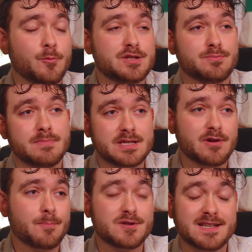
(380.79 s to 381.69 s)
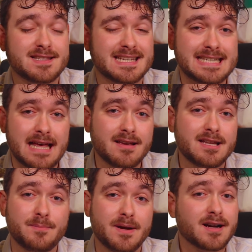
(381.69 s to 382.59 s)
which misrepresents
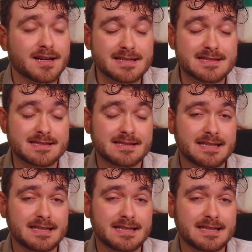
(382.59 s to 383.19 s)
Italian Americans